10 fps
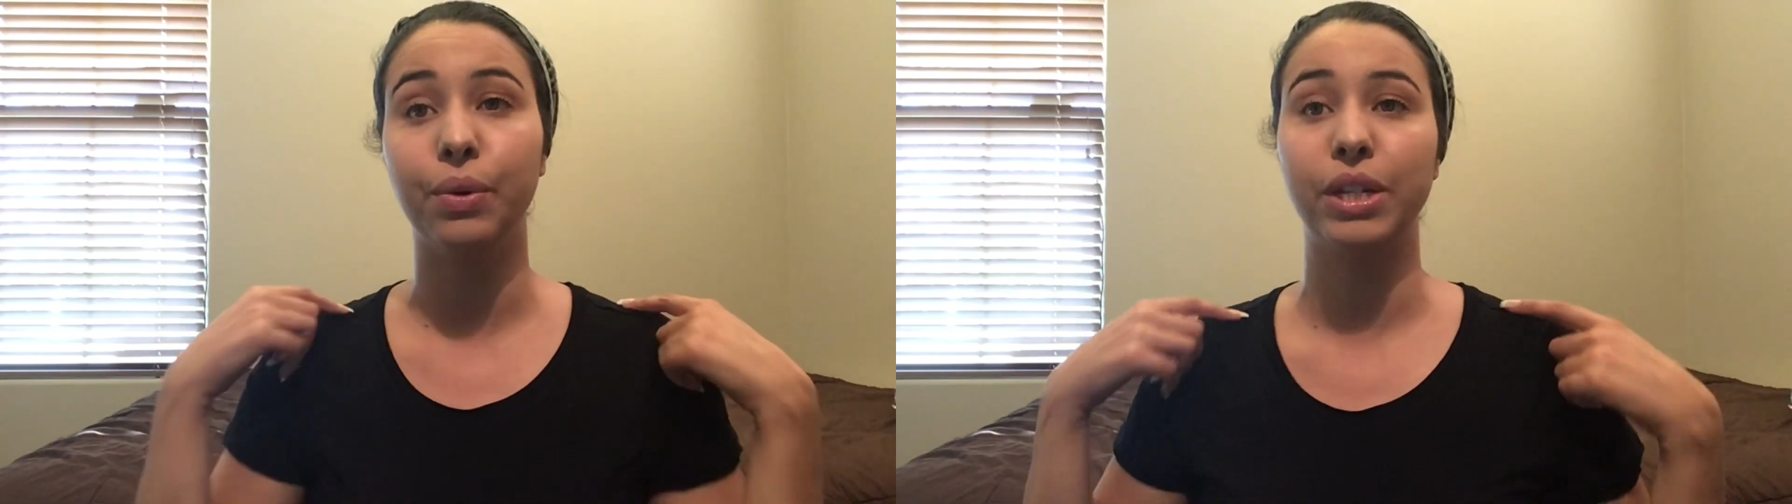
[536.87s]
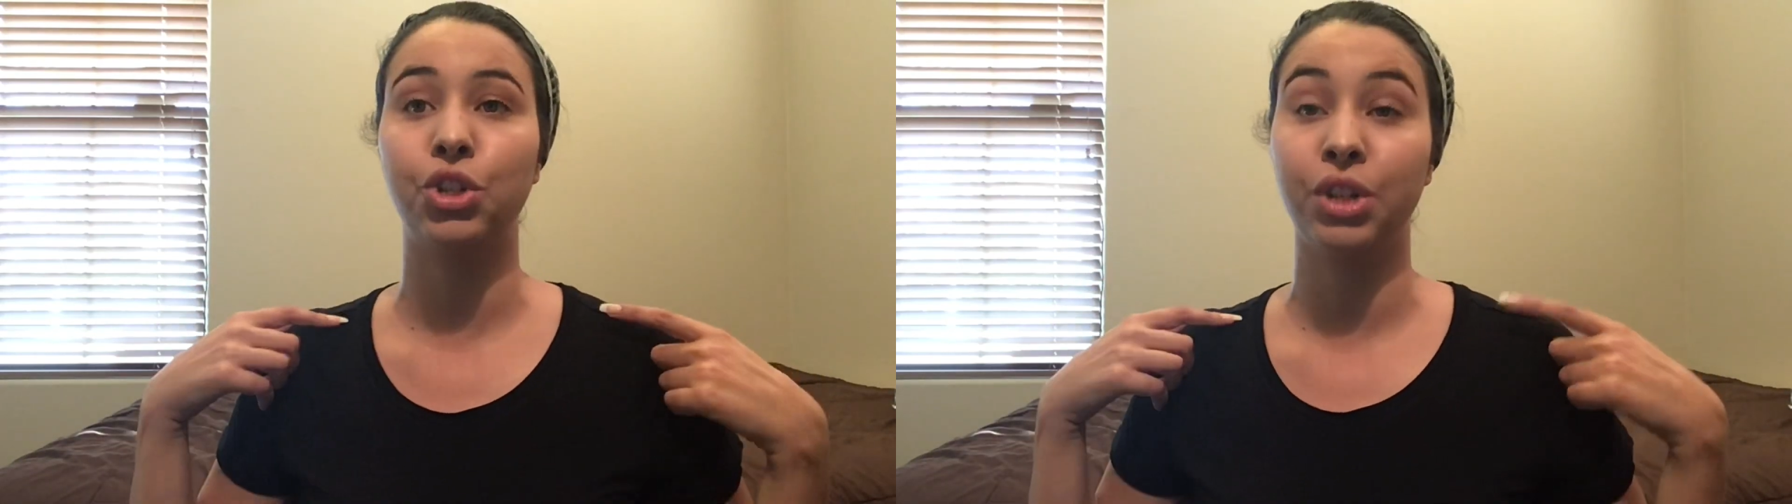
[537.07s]

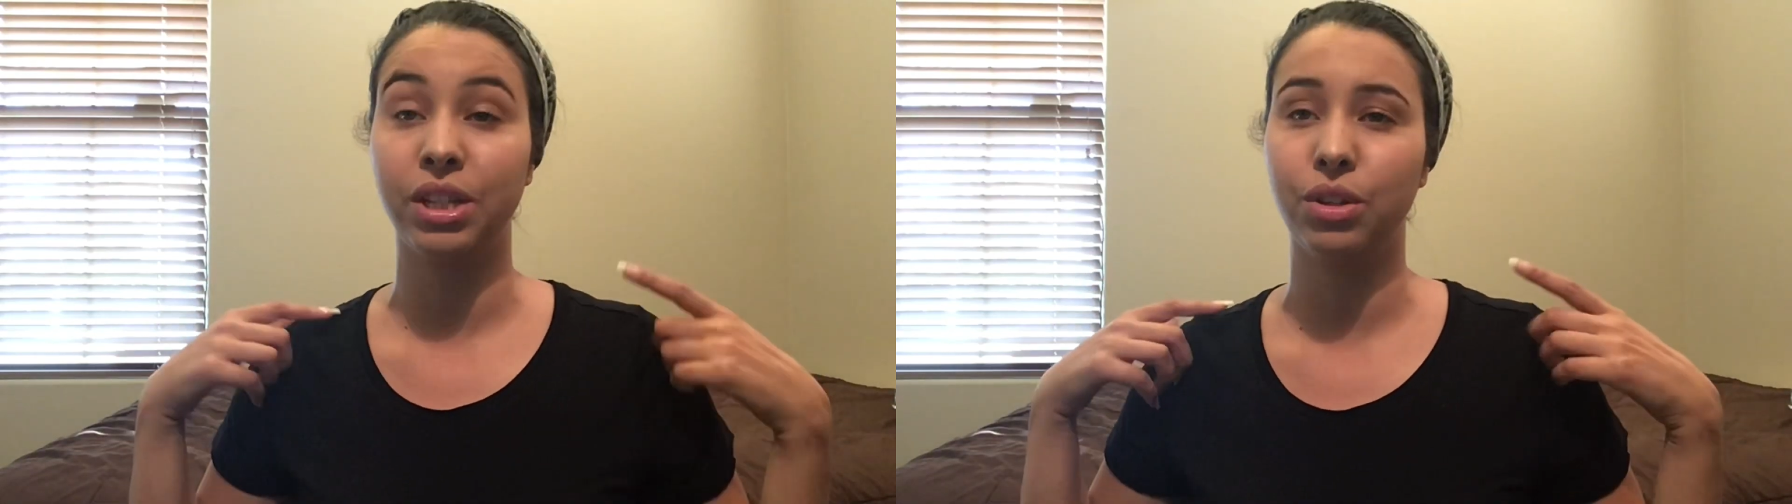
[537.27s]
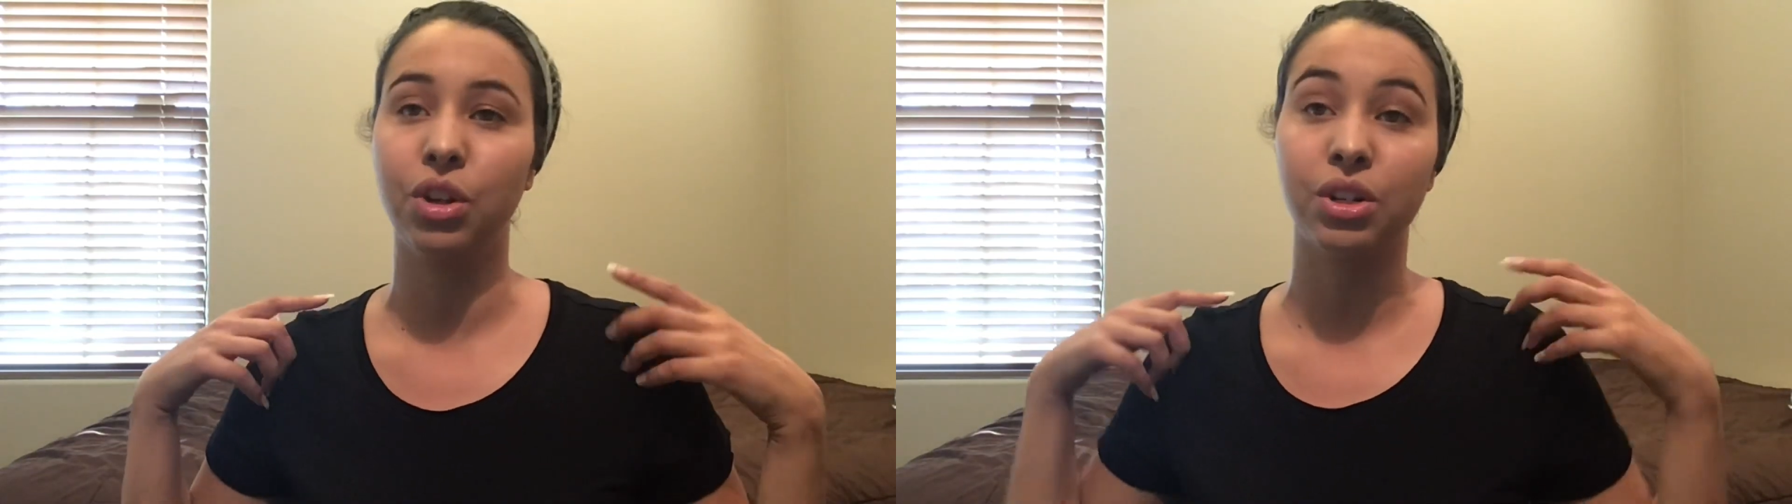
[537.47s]
it's
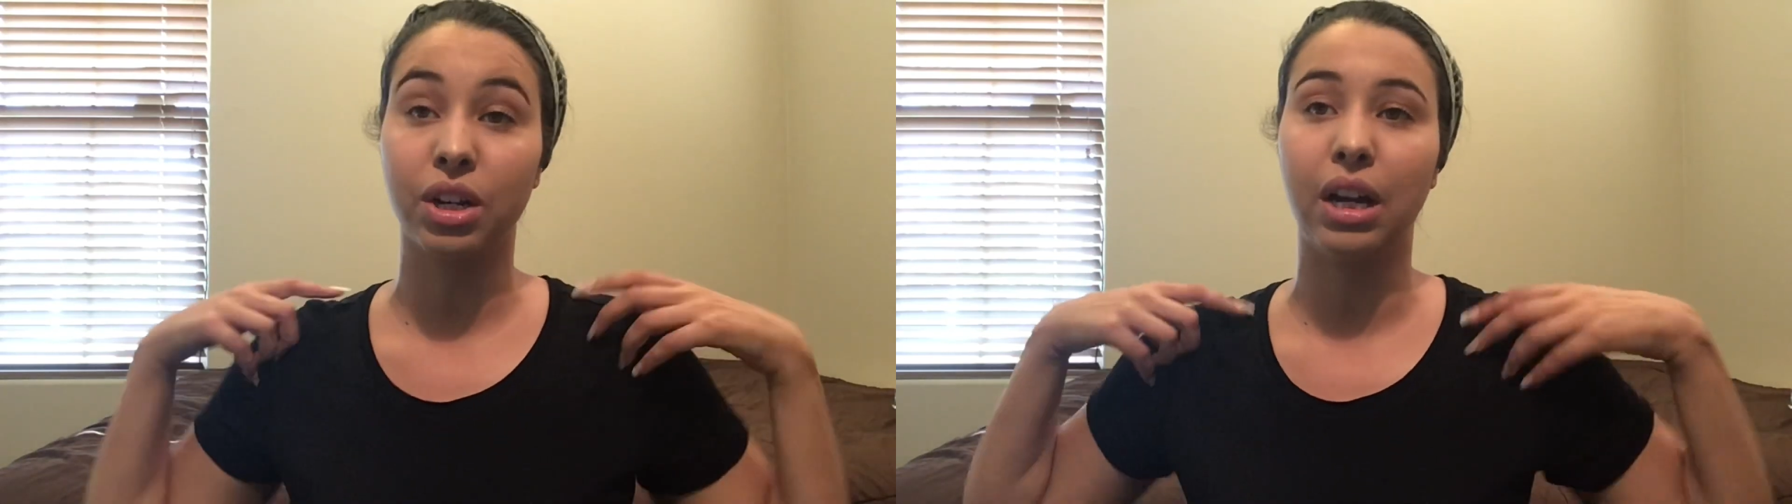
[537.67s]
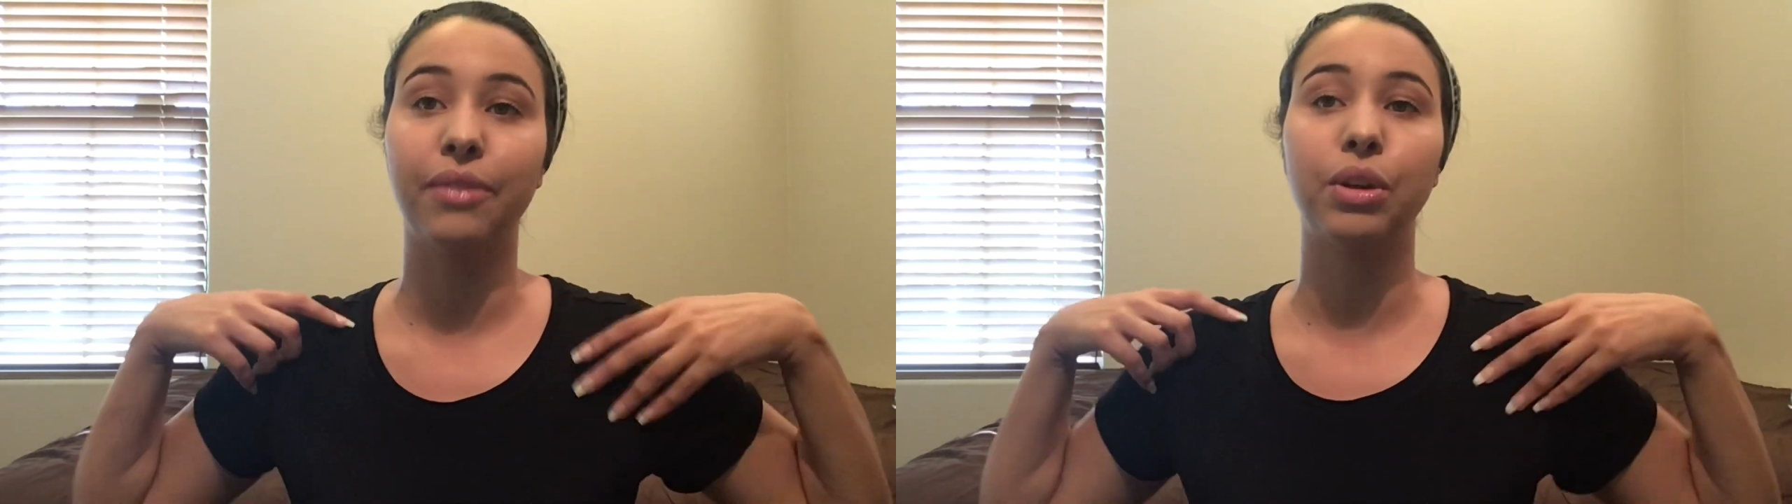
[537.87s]
just yours are
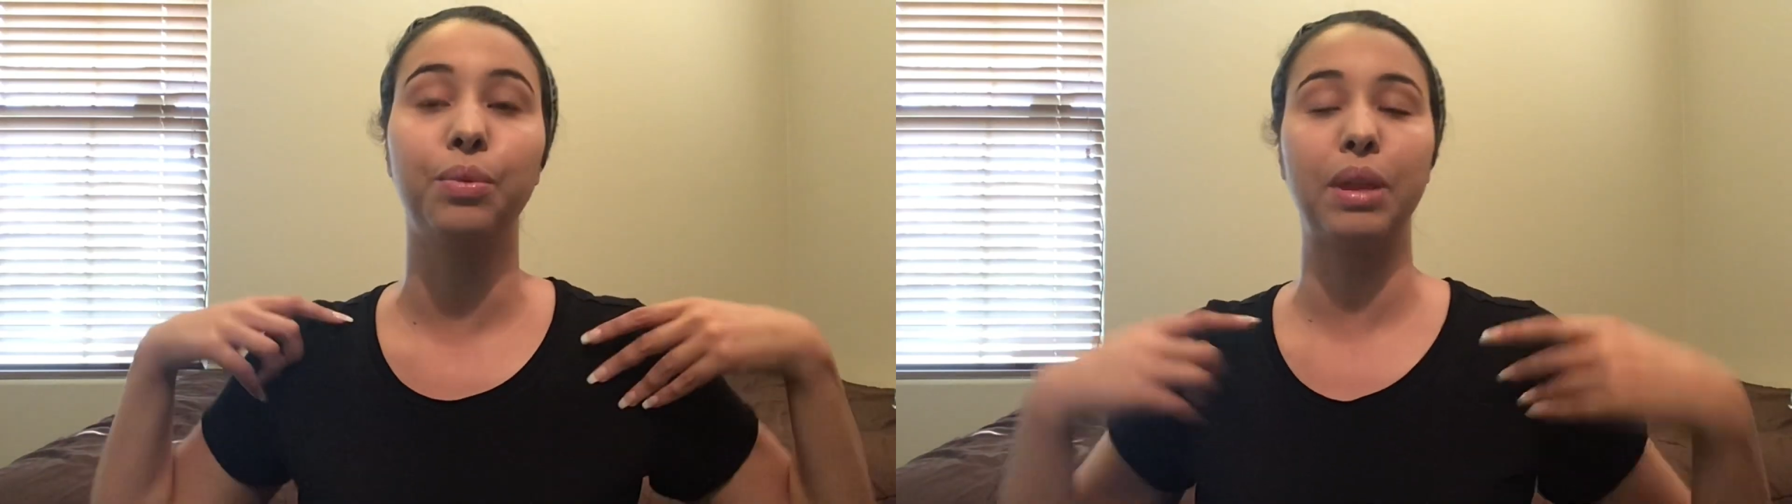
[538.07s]
covered